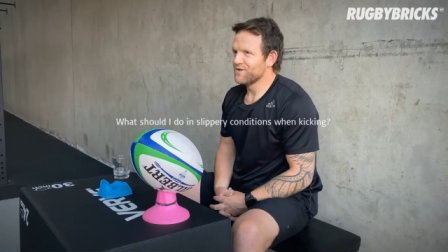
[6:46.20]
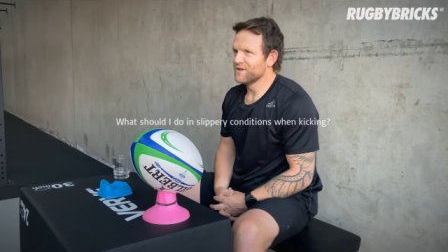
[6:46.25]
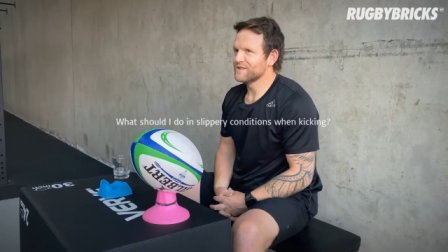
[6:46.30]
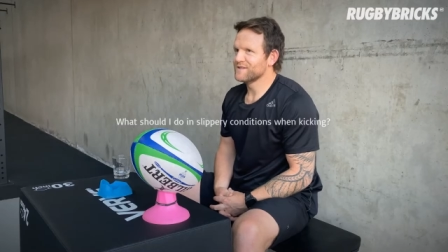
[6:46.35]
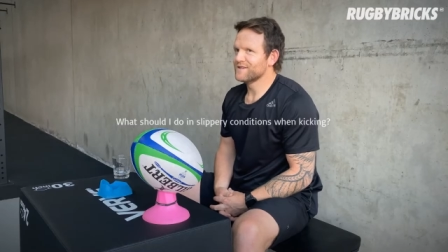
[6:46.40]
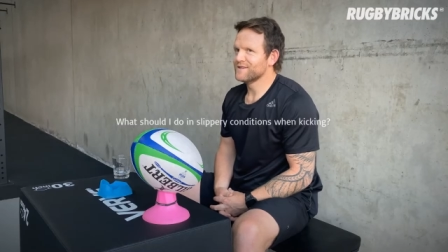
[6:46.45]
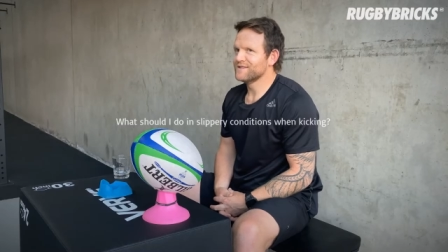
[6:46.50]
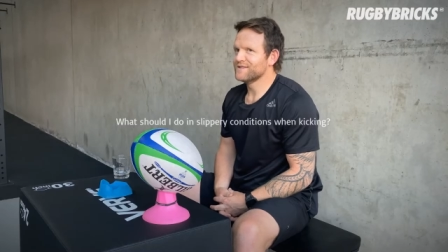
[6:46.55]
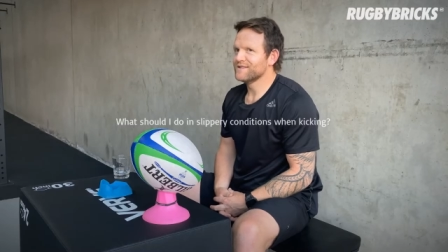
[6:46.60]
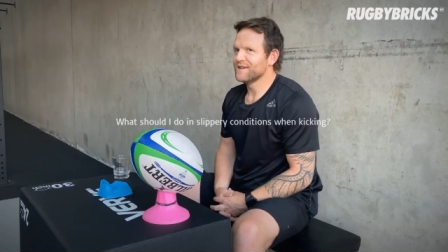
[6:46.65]

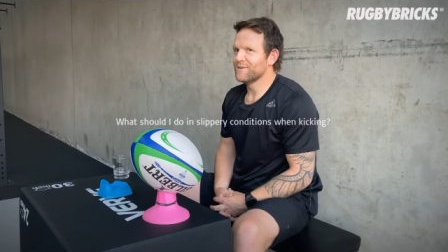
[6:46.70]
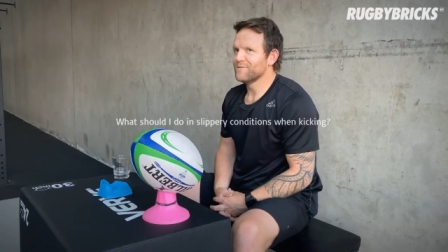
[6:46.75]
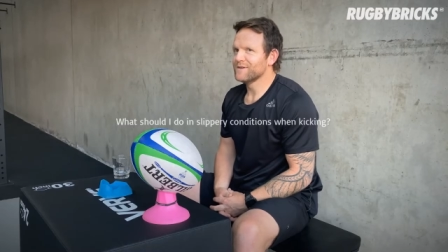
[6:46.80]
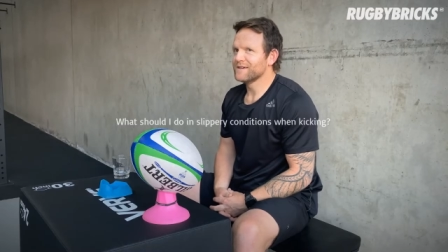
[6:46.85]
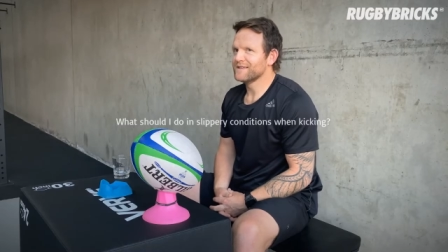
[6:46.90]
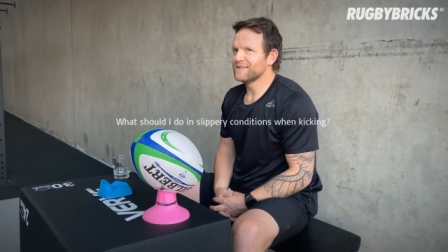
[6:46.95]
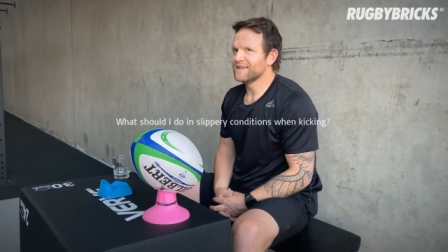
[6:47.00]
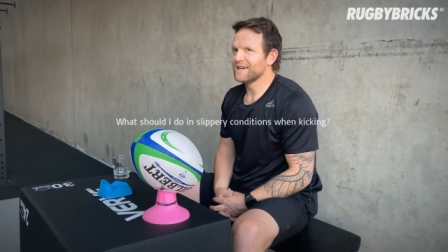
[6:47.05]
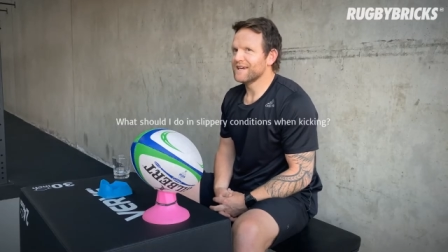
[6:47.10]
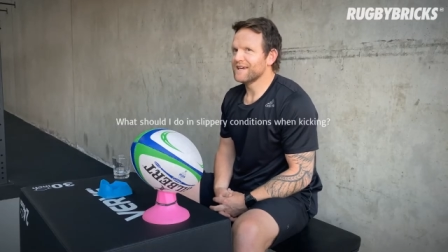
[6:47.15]
this is
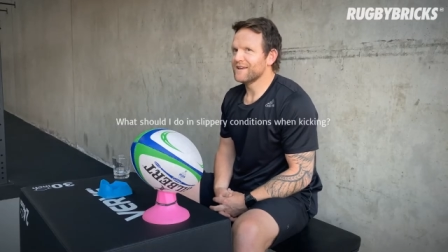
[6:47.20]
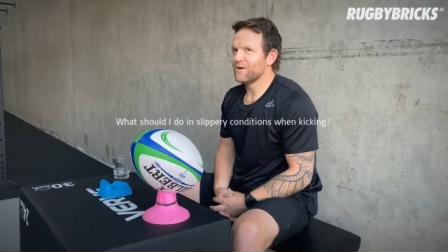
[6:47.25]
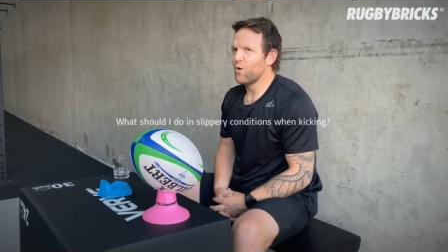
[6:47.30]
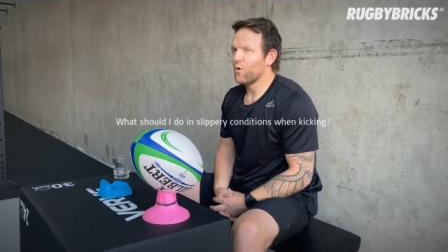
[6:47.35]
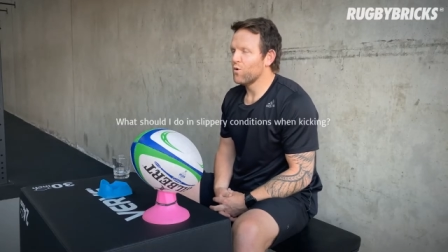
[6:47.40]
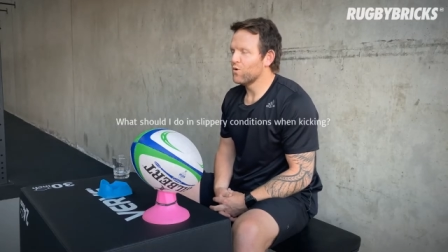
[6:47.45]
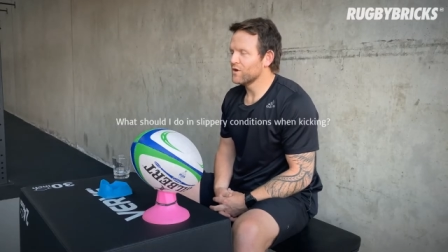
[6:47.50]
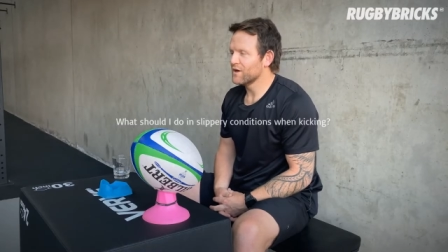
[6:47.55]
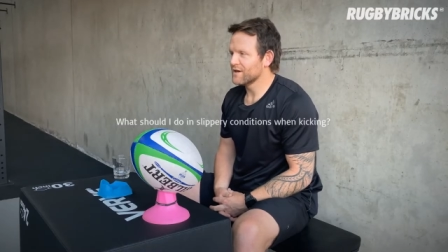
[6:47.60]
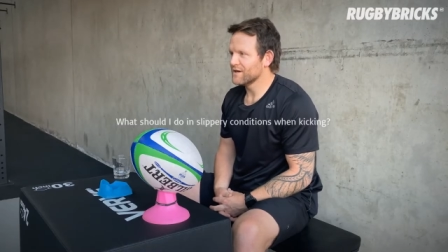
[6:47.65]
something that
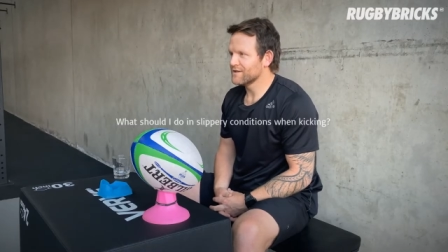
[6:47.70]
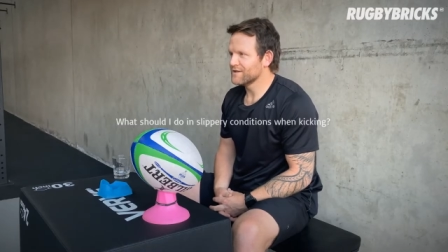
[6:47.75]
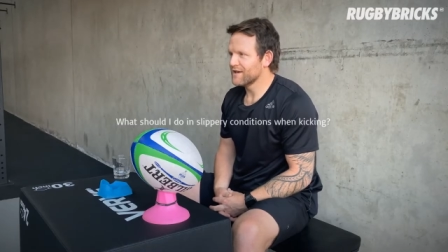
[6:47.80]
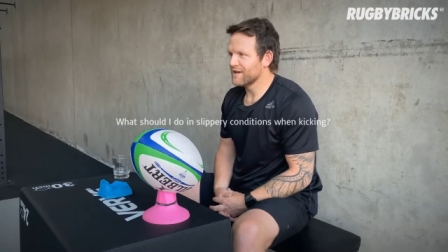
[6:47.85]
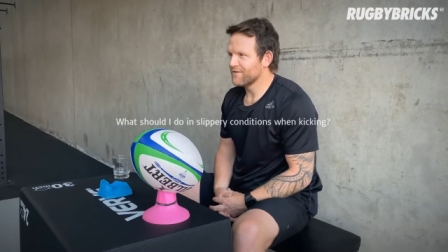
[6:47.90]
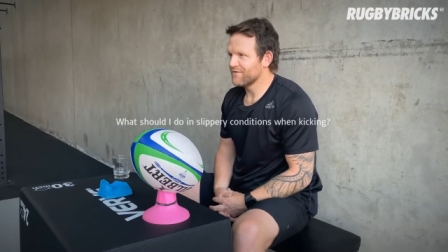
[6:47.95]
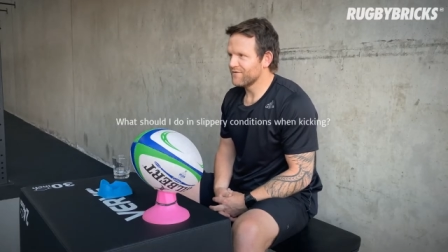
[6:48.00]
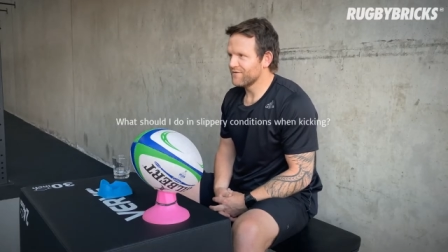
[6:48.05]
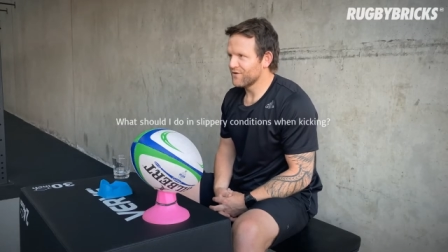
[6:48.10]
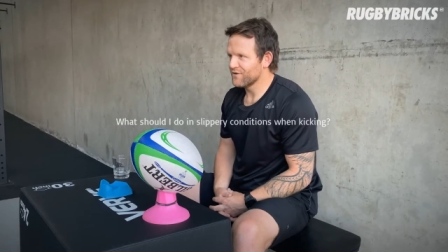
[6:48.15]
all kickers
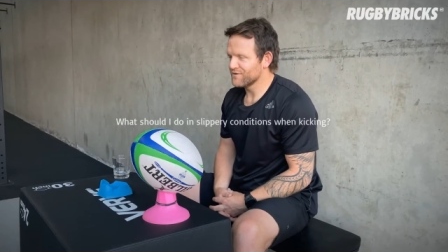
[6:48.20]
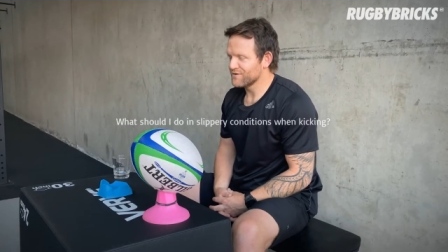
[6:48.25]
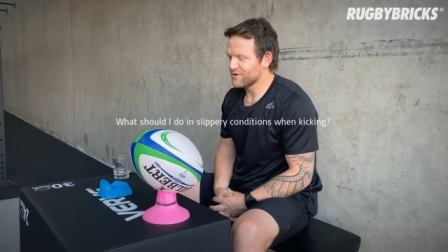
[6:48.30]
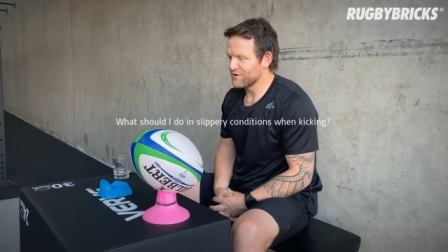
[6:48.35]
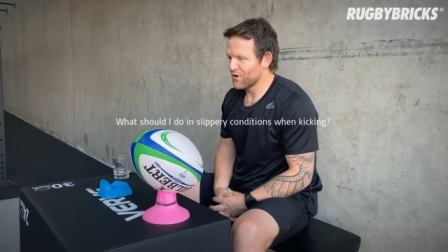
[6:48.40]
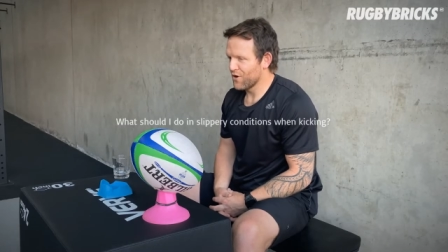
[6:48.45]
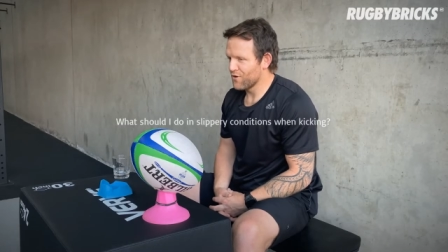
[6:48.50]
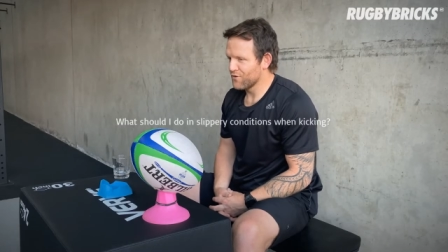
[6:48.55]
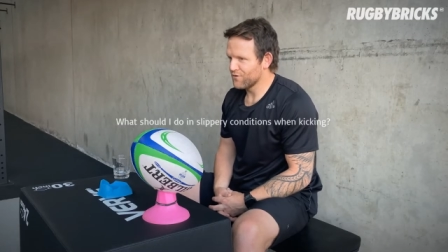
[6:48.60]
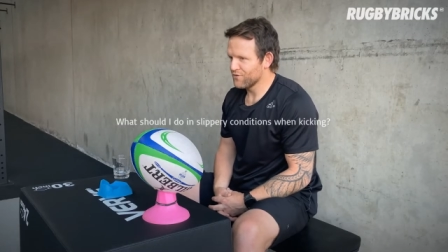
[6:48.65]
have got to
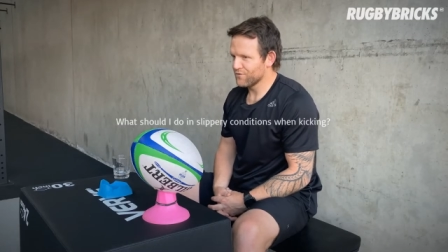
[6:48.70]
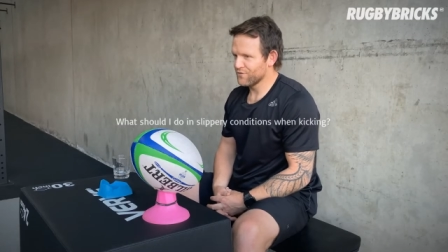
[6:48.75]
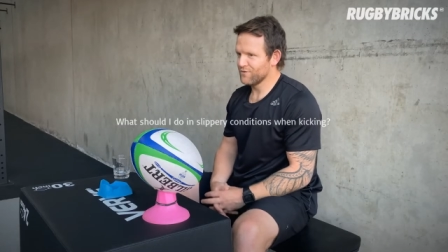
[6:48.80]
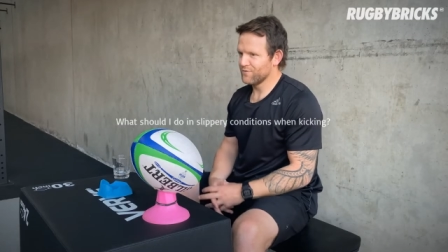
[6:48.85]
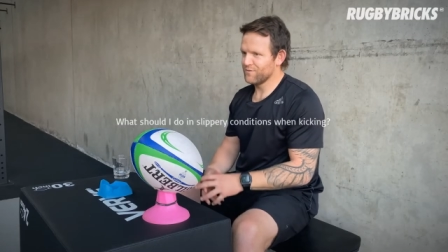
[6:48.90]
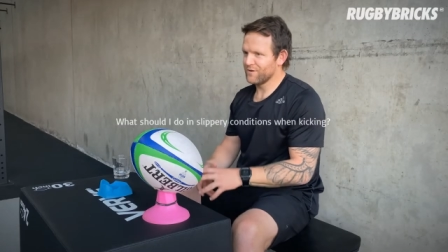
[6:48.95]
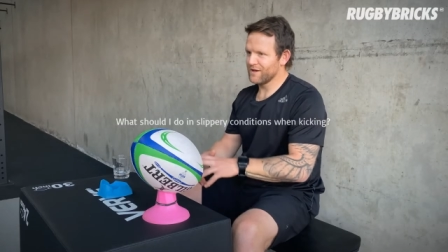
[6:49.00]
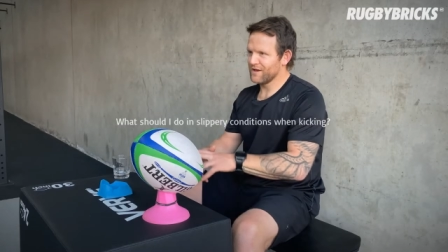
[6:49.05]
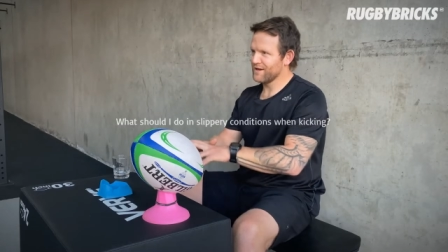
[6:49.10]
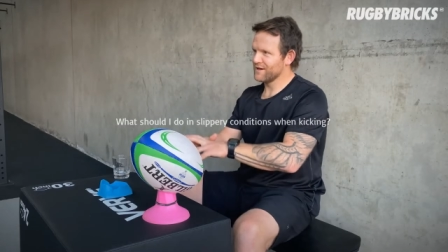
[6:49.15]
go through,
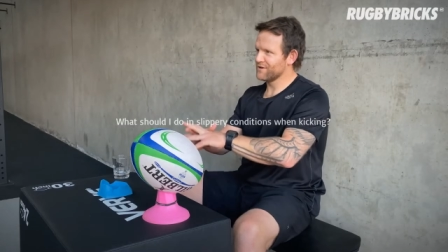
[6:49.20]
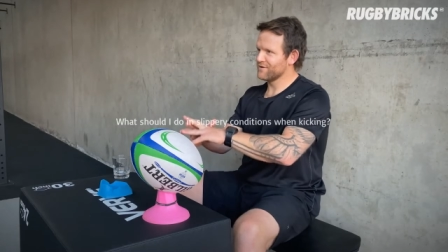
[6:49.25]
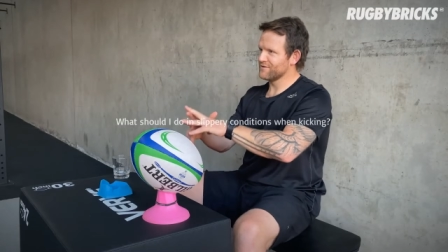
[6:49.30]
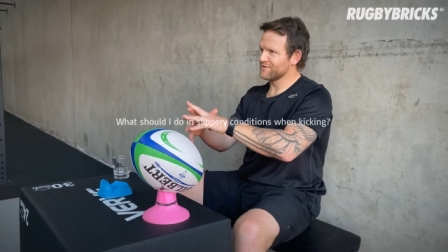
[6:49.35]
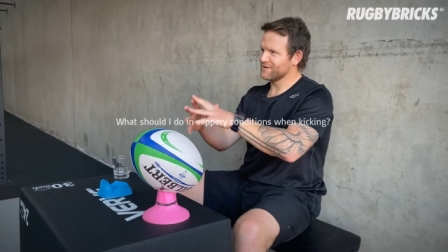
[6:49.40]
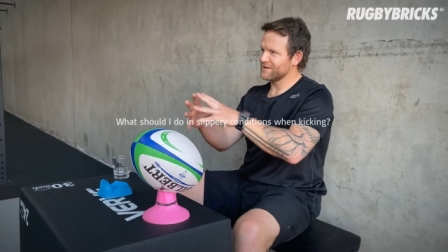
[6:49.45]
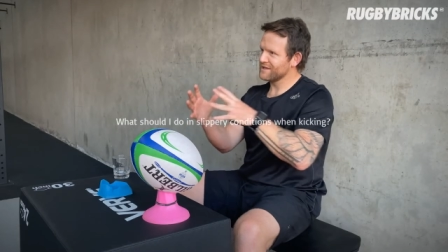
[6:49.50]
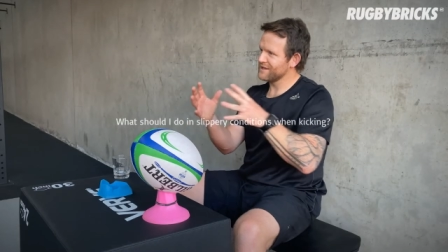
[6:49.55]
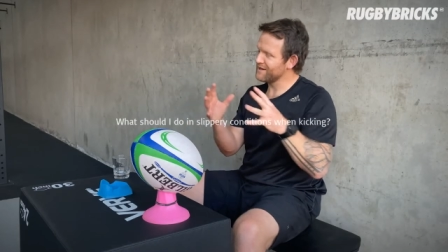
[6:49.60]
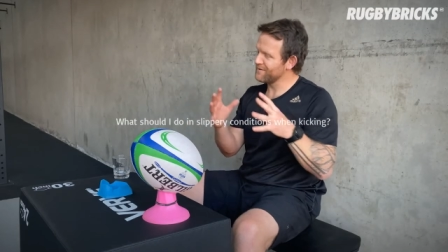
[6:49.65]
playing
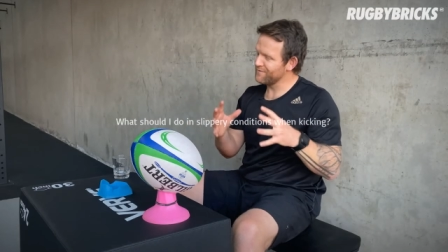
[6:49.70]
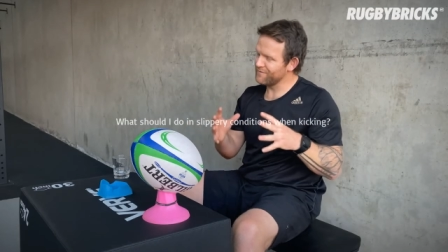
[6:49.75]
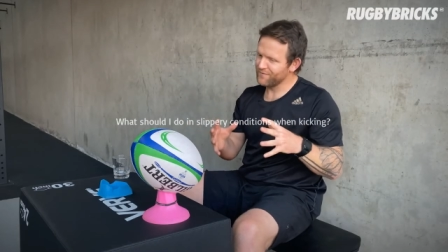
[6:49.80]
on club